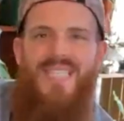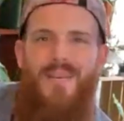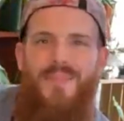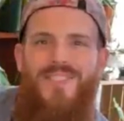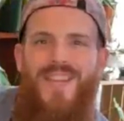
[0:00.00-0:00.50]
it
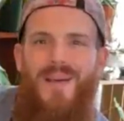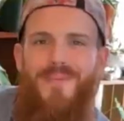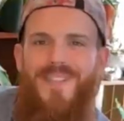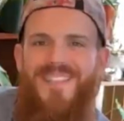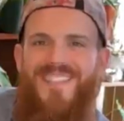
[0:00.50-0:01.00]
tappy
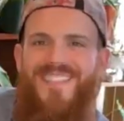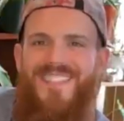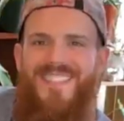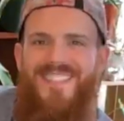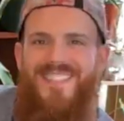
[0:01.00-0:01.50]
slappy.
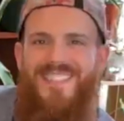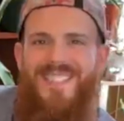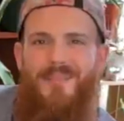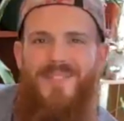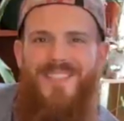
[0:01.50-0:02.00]

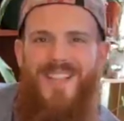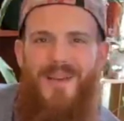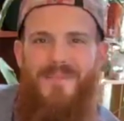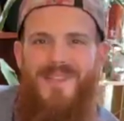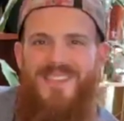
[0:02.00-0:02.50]
Tappy
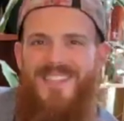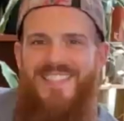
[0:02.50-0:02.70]
slappy.